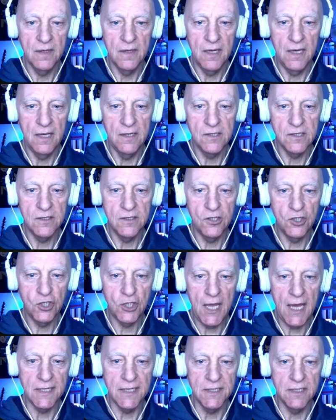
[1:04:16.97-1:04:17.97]
into the
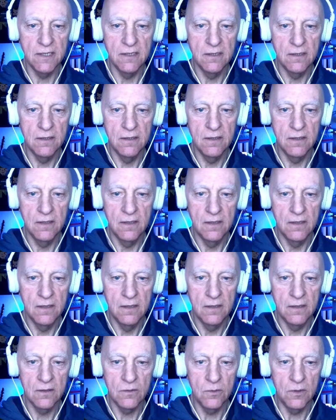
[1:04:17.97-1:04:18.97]
shed
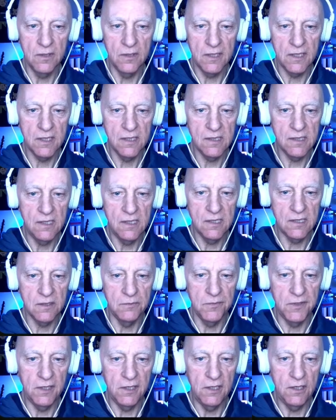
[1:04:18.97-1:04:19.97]
where I can see
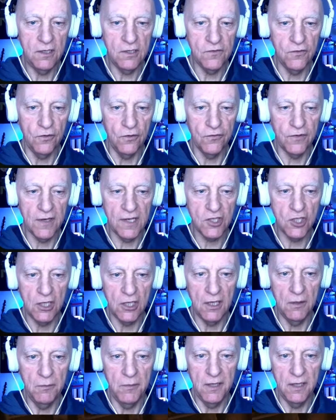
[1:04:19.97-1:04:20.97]
something useful flashing
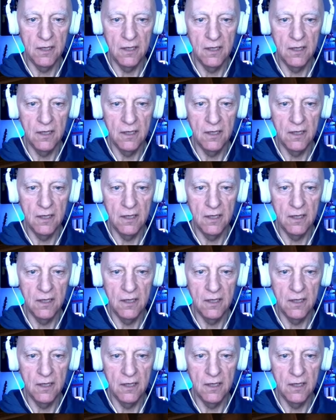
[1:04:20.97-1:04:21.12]
at me.